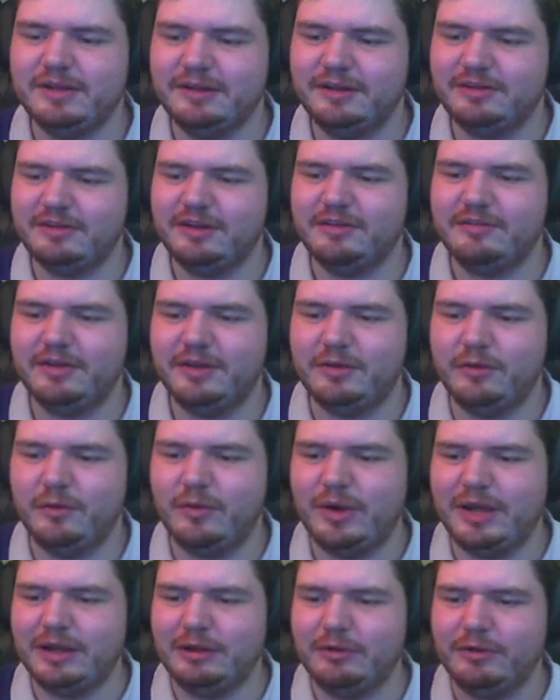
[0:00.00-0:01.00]
Let's have a
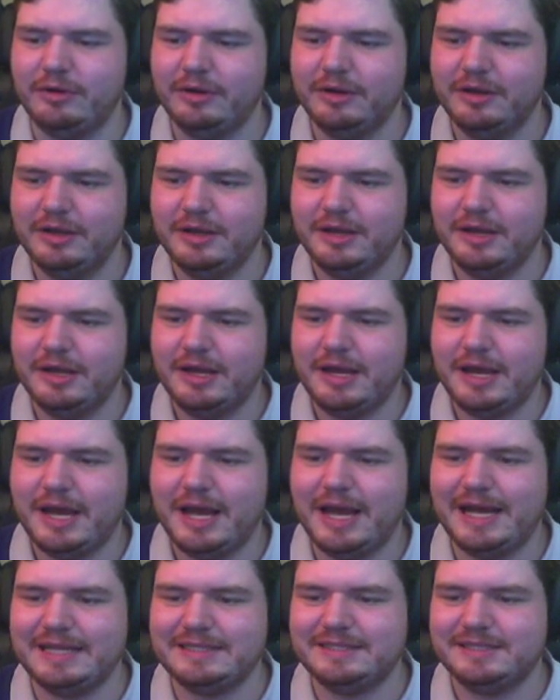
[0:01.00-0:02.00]
quick look
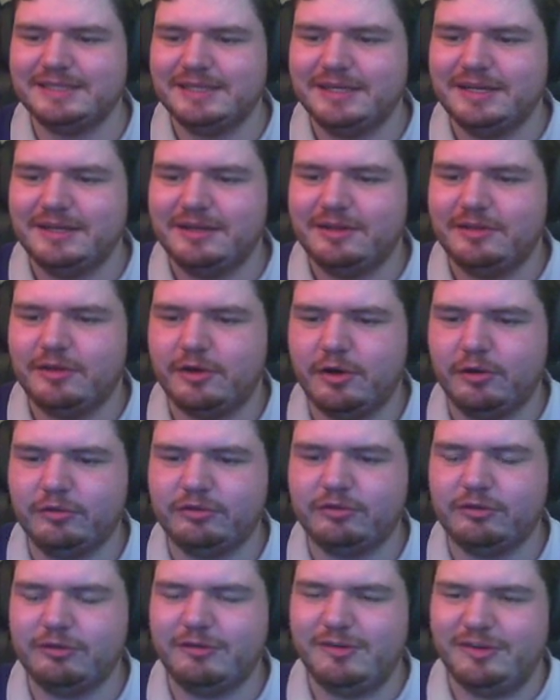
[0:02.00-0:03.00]
at the goal
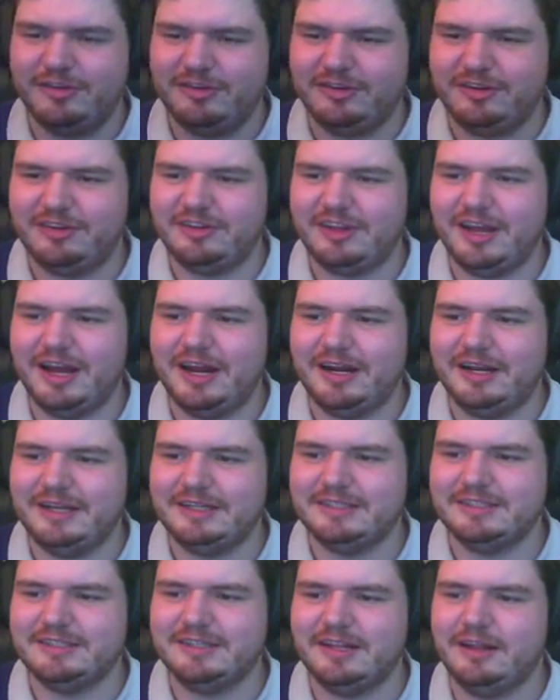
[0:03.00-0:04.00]
scorers
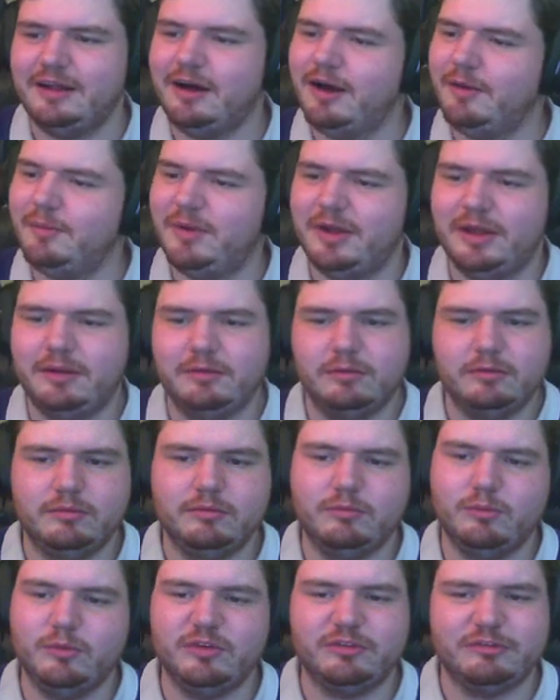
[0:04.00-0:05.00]
standings. I mean,
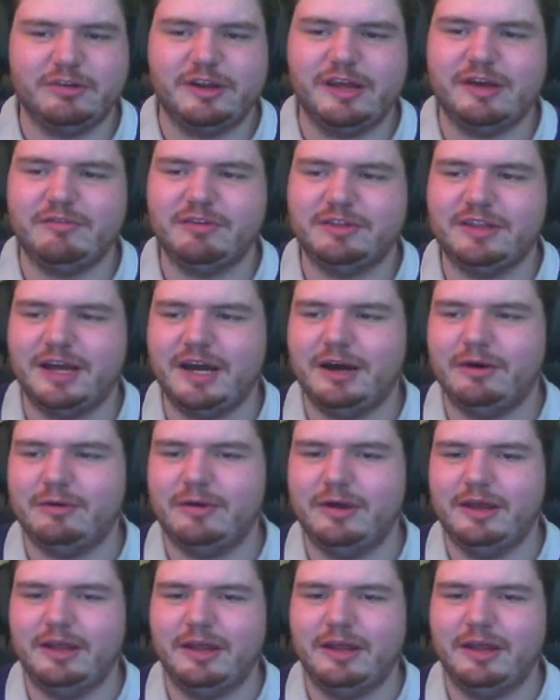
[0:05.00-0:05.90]
was there any ever doubt?